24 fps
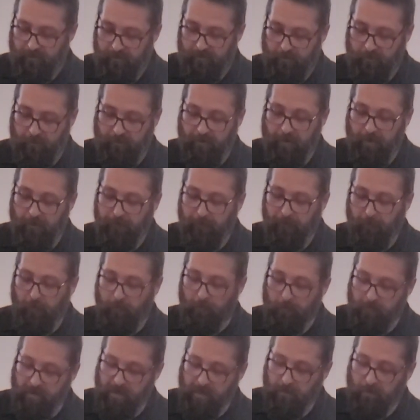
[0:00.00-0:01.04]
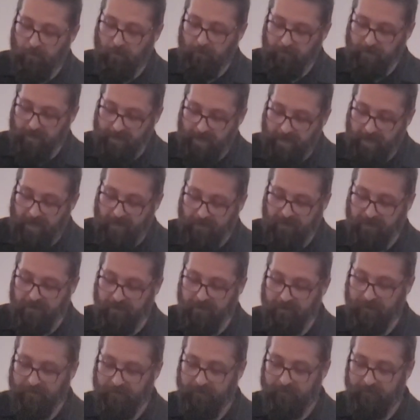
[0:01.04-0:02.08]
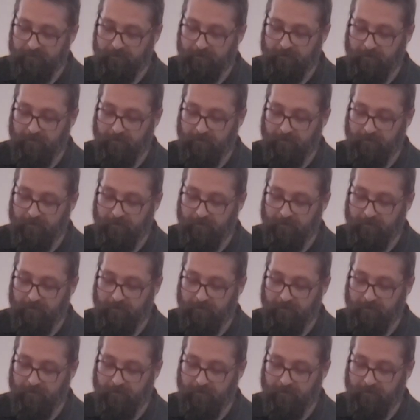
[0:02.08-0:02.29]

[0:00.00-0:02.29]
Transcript: They're there for a meal, yes,